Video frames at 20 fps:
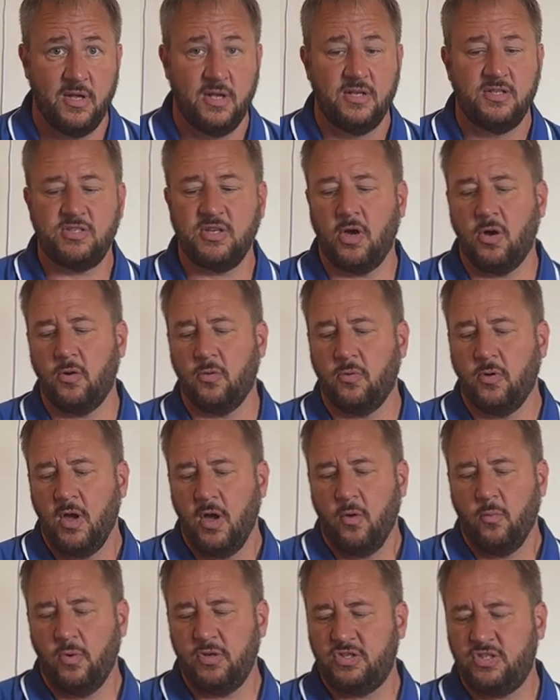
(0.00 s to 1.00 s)
So
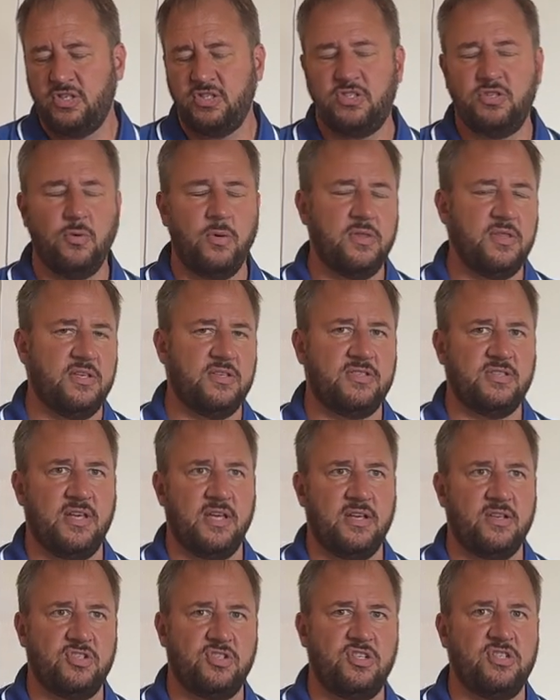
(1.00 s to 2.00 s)
when she's doing these
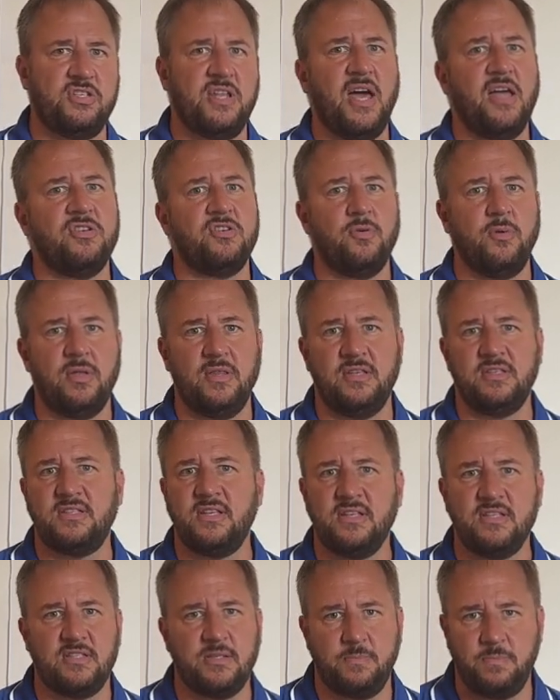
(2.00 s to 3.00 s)
things, she's not doing these
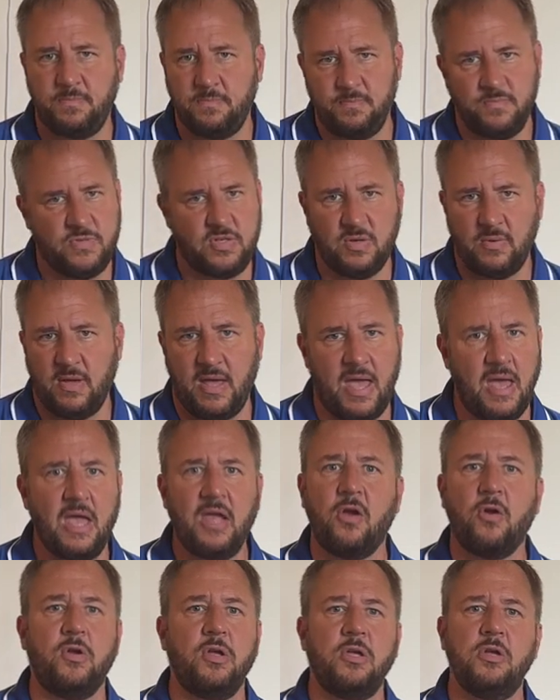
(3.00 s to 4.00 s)
things to
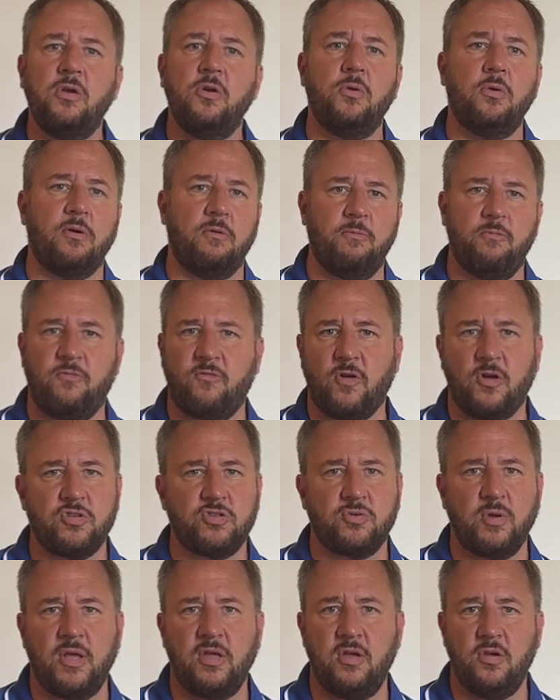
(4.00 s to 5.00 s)
anger you or
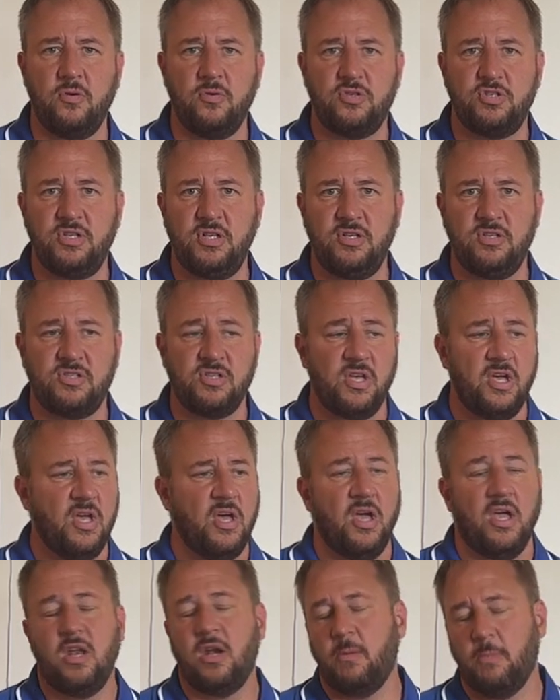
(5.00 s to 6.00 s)
frustrate you. She's
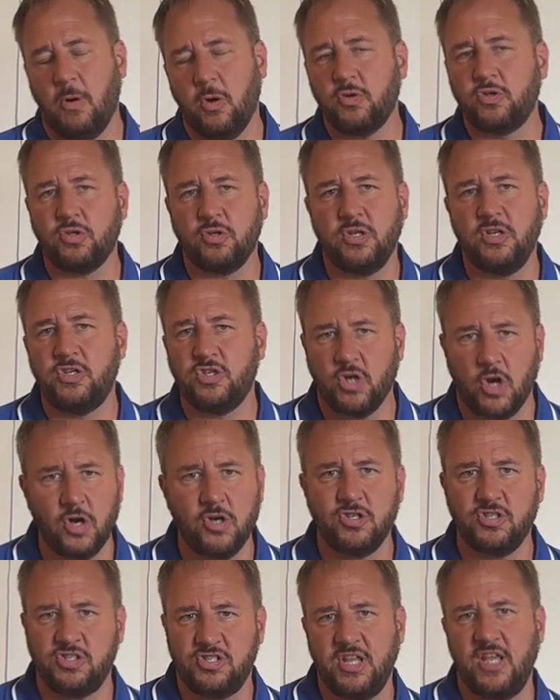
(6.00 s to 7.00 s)
in an emotionally
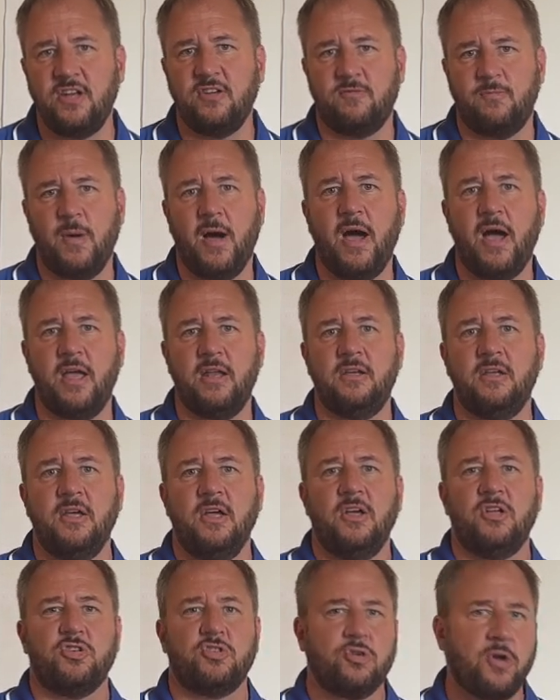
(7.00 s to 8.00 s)
charged state of mind.
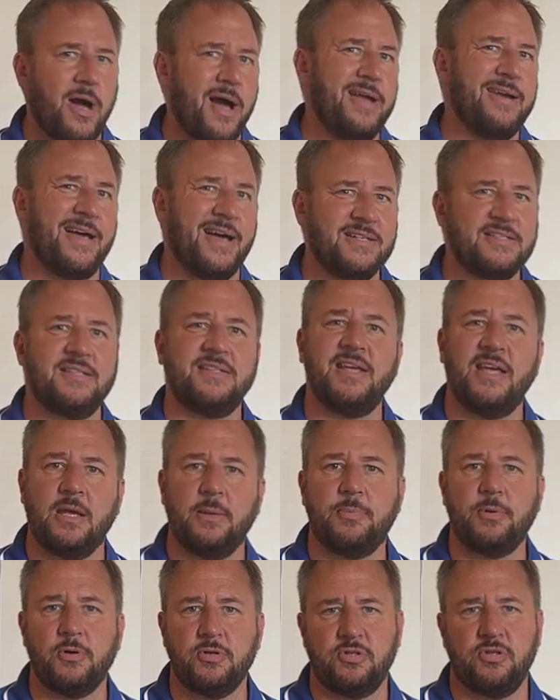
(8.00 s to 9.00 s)
Try not to take
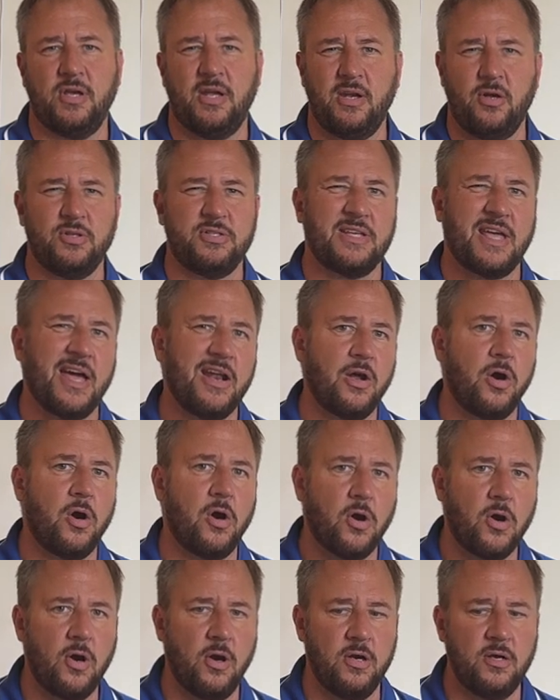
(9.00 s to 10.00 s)
it personally. I know it's kind of
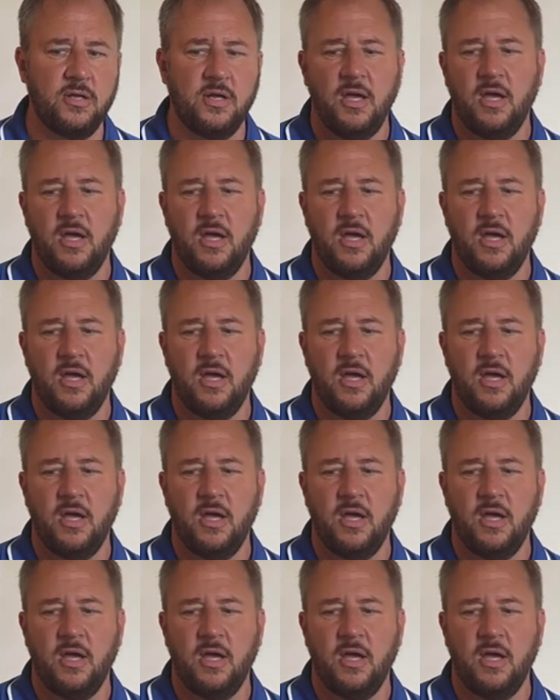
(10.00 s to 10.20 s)
hard,